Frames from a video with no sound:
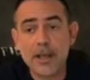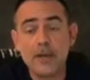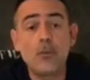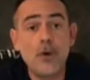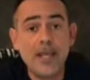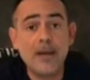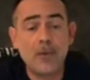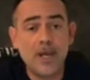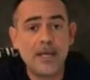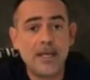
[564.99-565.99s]
and we
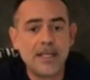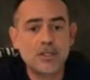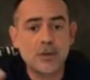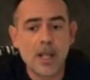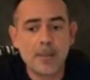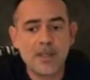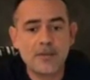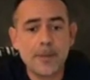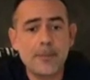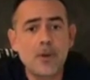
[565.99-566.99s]
really need to help these
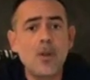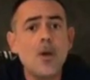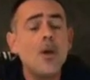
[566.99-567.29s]
people,